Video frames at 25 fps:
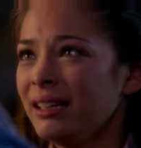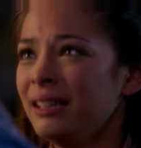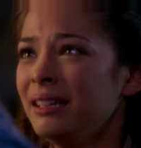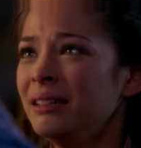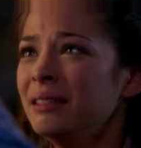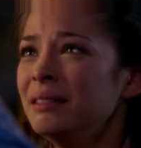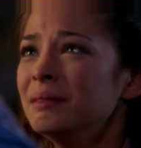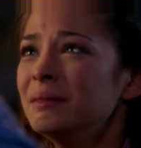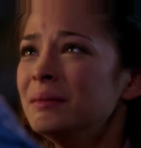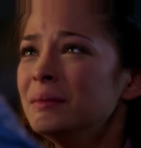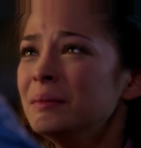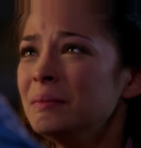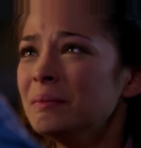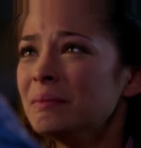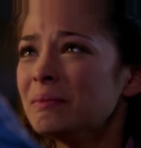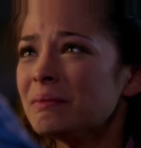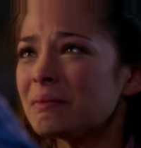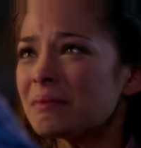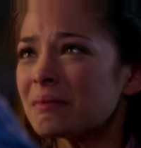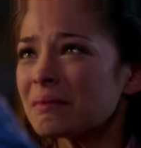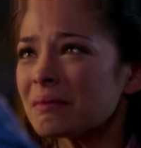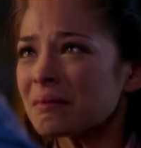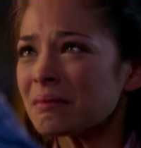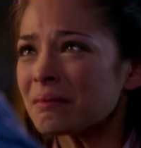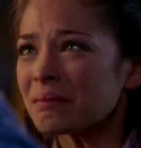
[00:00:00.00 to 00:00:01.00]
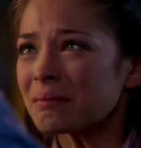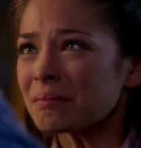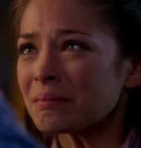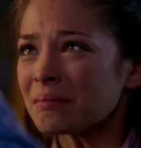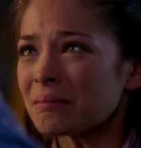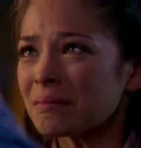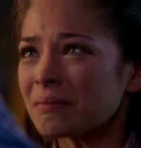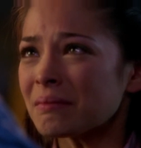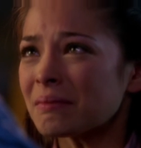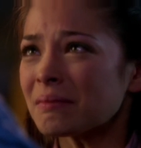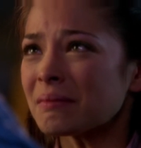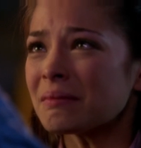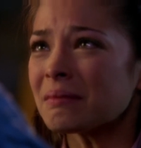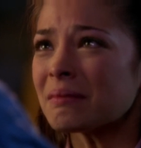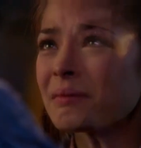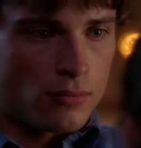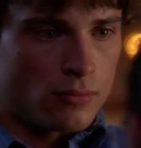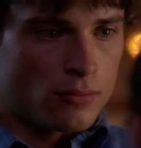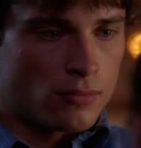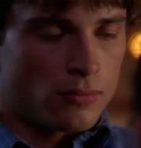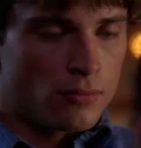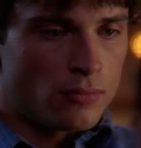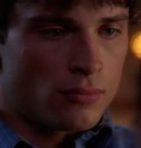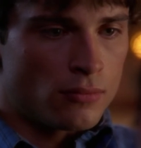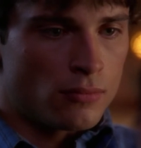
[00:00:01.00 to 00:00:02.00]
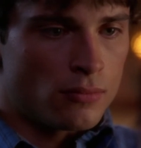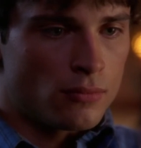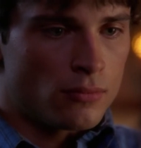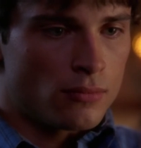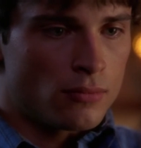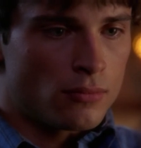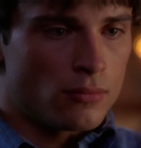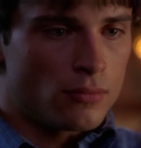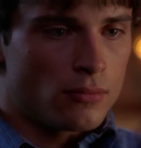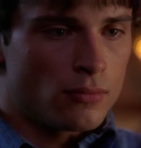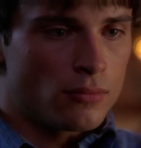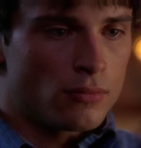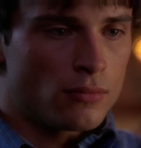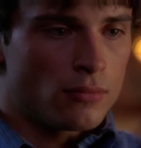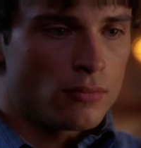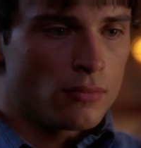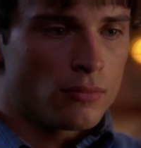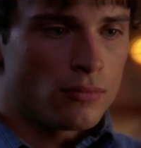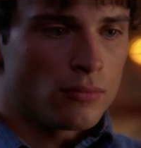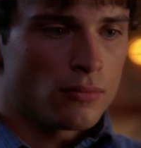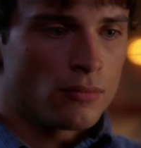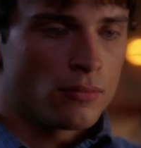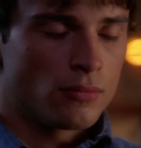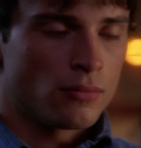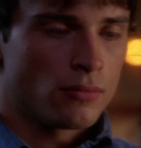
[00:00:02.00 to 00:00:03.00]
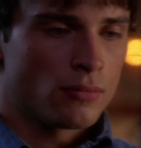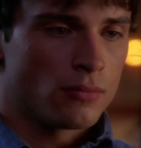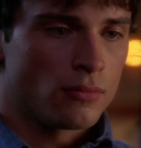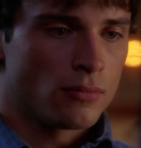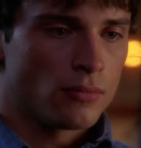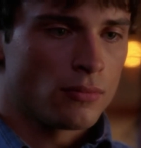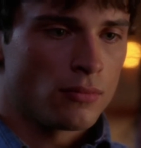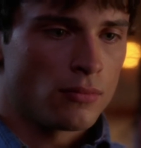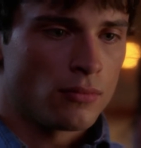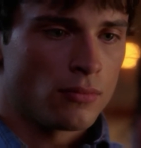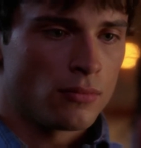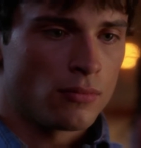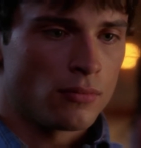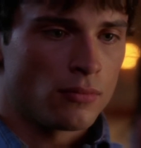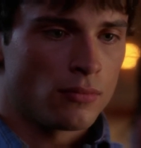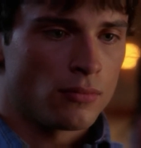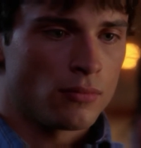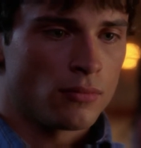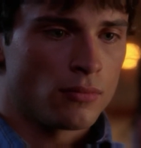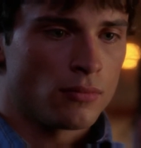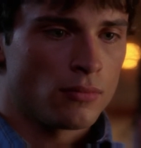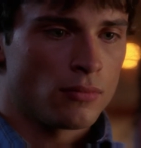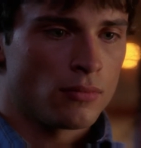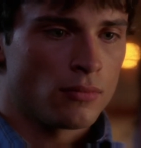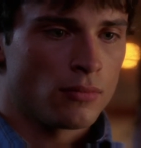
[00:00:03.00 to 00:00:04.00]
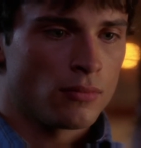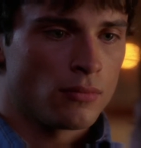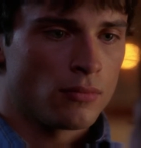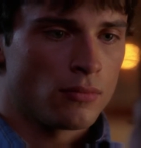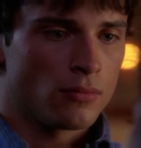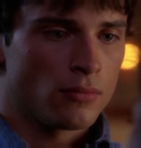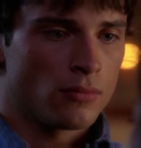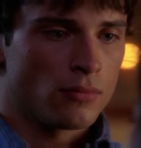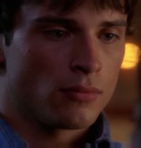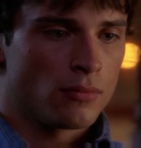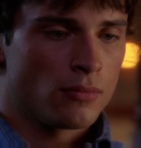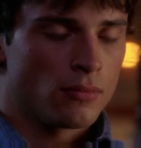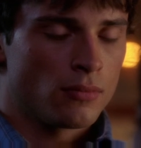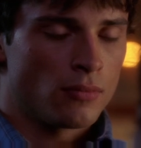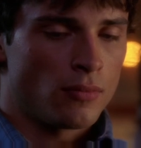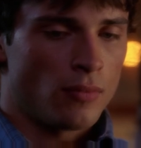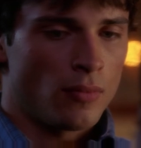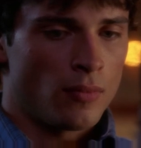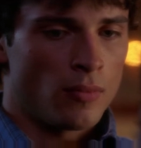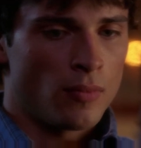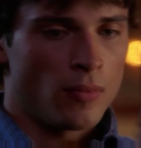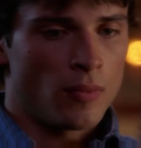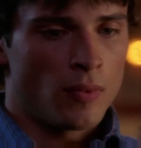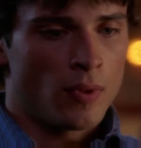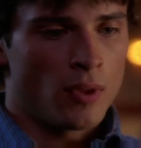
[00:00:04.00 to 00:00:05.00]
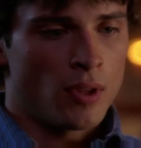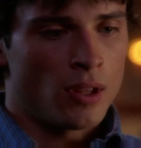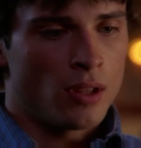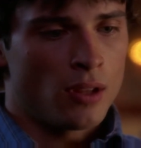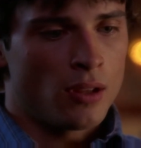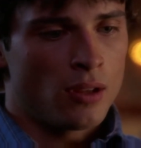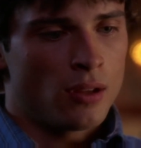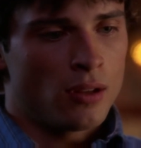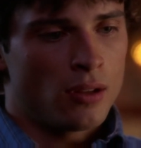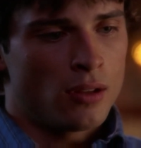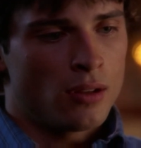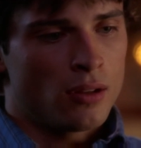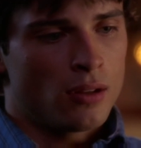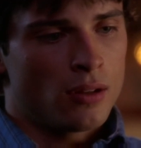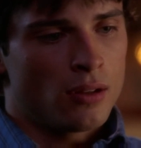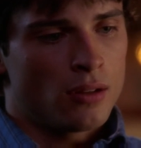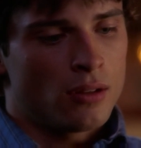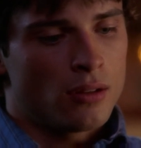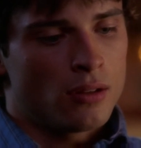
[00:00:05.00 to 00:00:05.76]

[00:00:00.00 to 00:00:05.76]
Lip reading: [no speech]